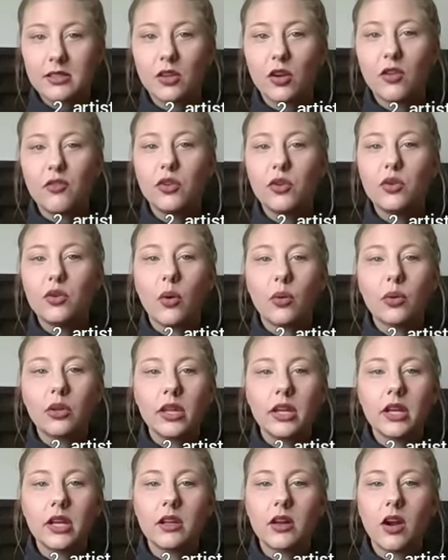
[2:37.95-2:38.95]
So if you go
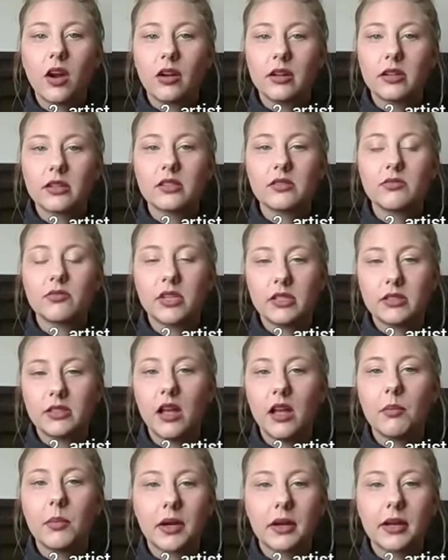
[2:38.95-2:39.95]
to an artist
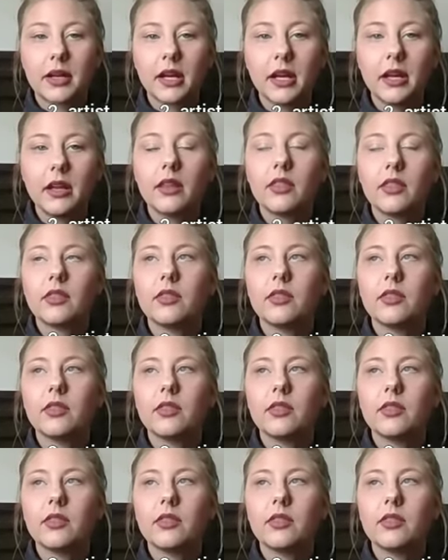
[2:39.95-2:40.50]
resale market,